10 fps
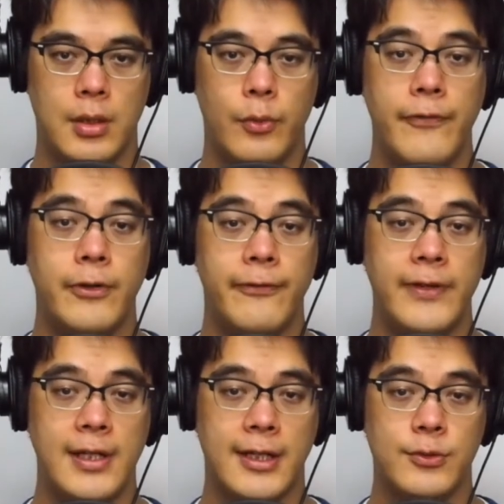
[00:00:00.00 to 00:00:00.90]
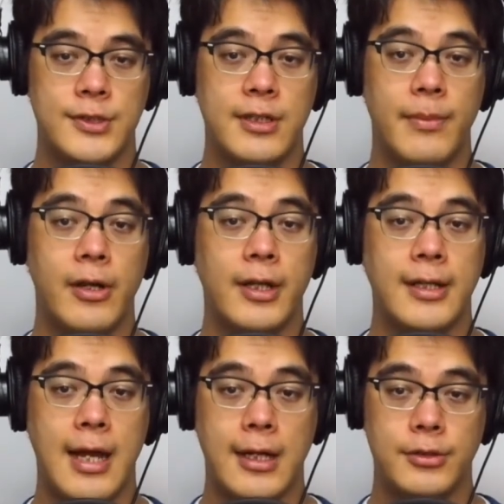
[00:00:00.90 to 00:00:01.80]
River Phoenix was an American
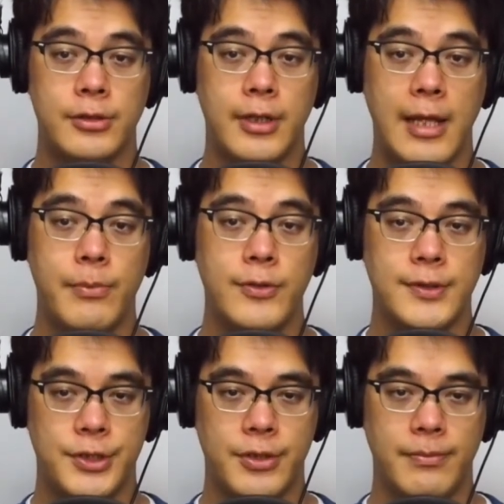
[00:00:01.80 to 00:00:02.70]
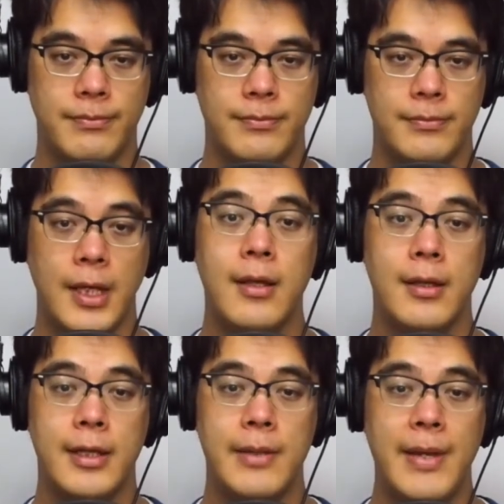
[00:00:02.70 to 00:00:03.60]
actor and musician.
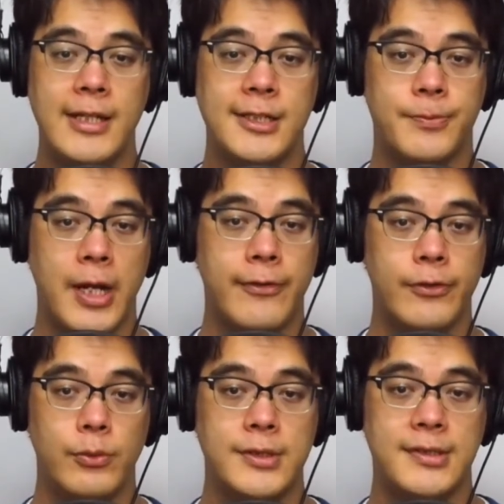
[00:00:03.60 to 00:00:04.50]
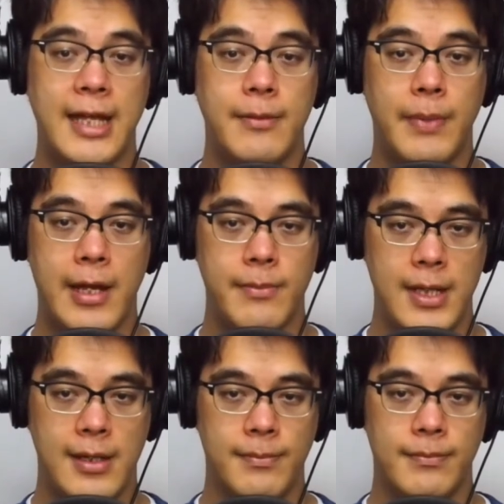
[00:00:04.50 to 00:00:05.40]
He made his breakthrough with Stand By
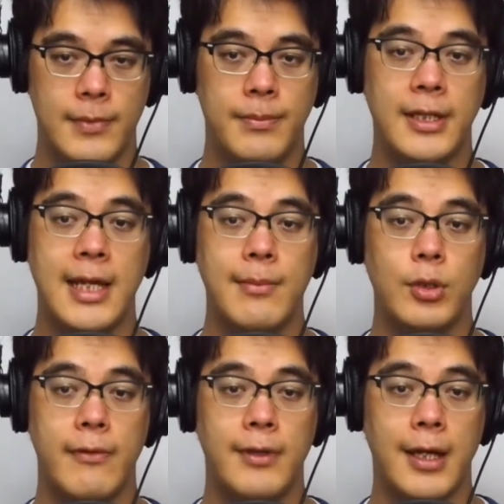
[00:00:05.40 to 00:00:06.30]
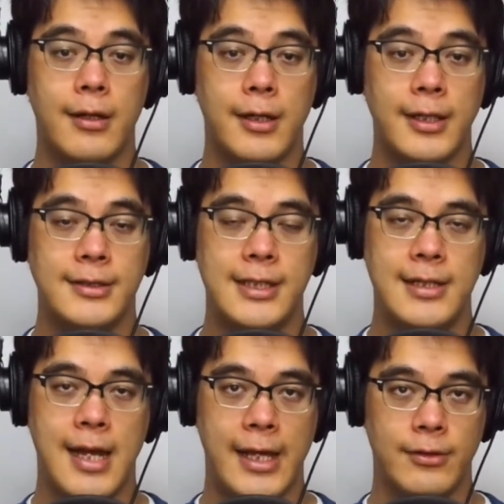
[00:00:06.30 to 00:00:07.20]
Me and became one of the iconic teen
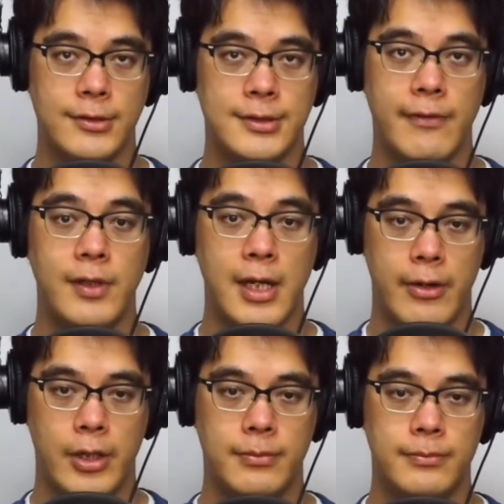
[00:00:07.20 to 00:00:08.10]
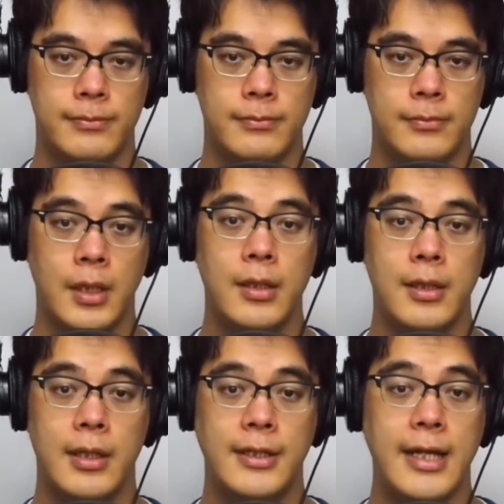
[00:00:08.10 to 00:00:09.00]
idols of the era.
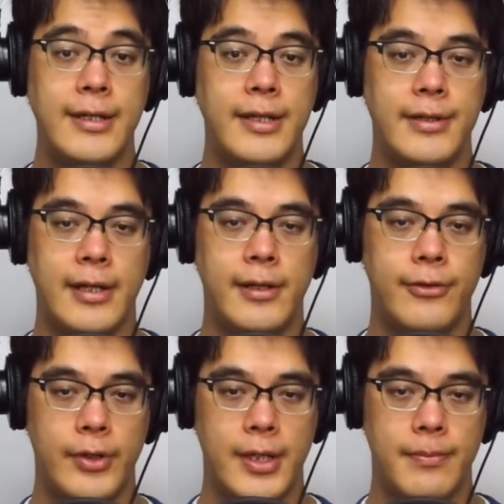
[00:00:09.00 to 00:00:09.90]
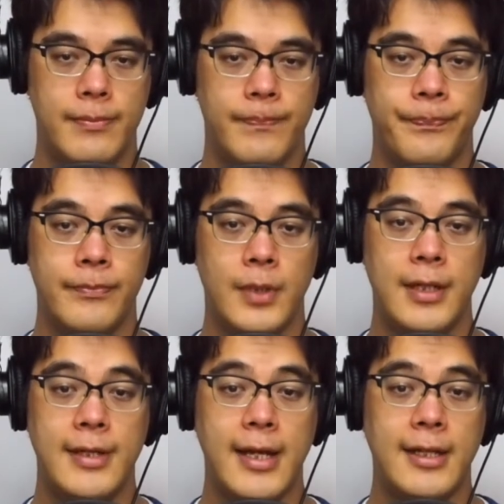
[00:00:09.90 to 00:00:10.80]
In 1993, he
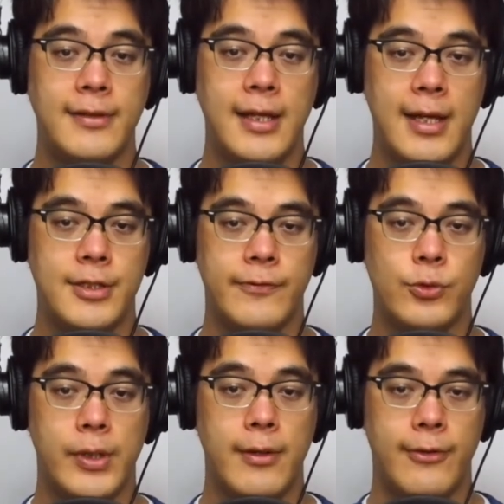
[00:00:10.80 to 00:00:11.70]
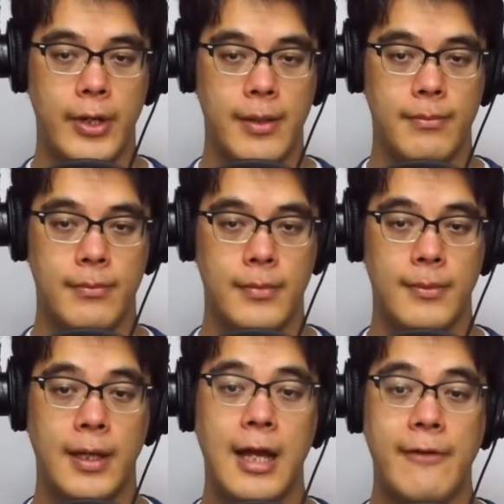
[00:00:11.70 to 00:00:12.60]
died at the age of 23,
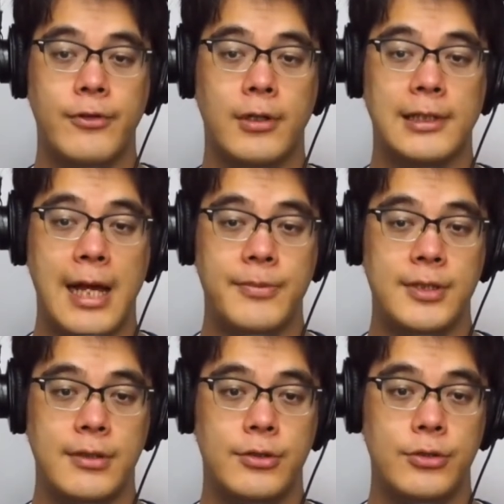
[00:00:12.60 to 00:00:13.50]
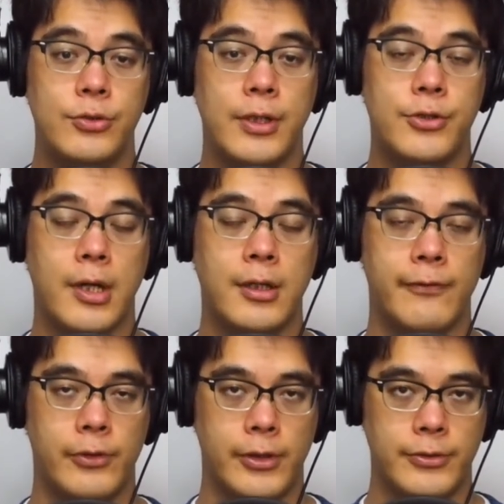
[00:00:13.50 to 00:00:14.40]
after collapsing due to a drug
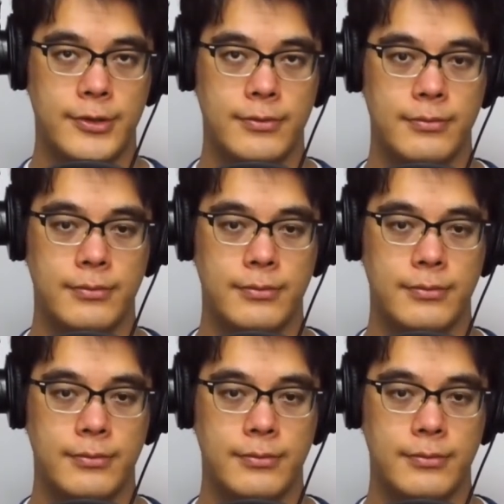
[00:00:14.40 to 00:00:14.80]
overdose.